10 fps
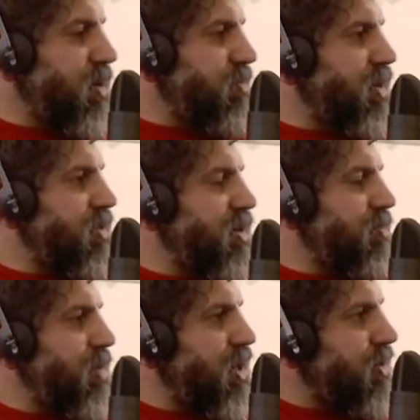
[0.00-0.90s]

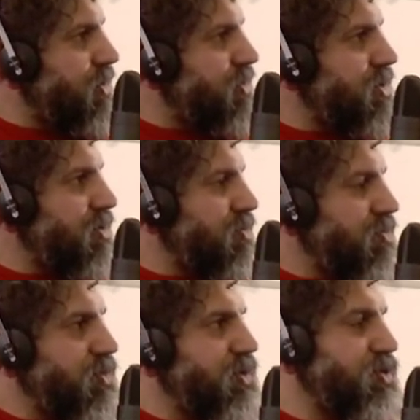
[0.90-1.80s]
Mexican makers, and
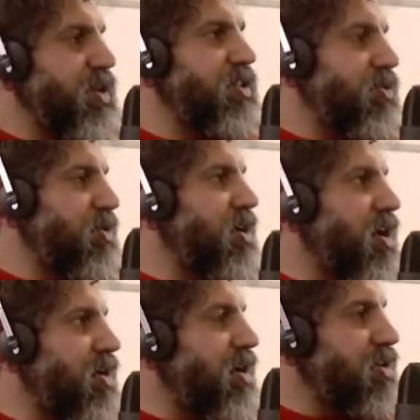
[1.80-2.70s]
we saw that you
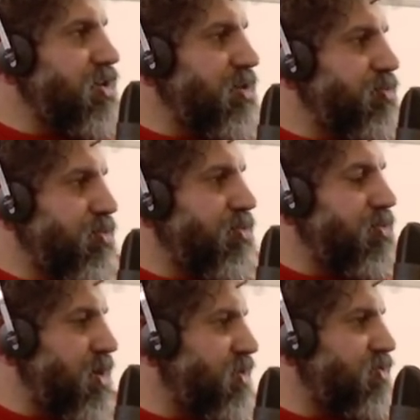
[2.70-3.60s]
are actually a
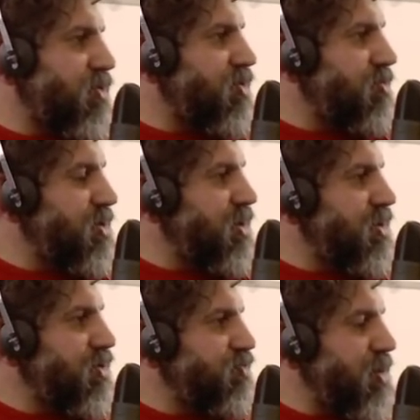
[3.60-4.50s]
quite strong
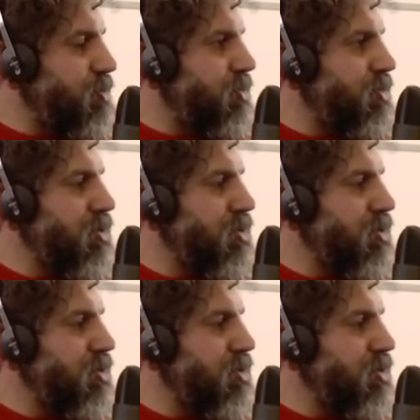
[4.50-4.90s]
community of people,